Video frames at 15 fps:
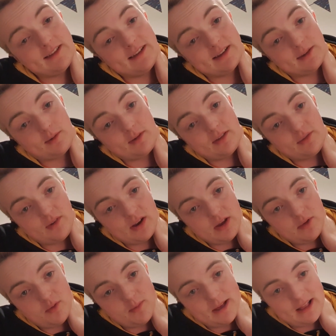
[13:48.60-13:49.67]
next week's video
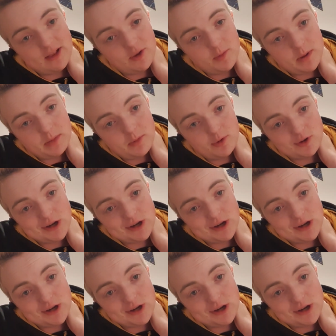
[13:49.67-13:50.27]
will be a little bit more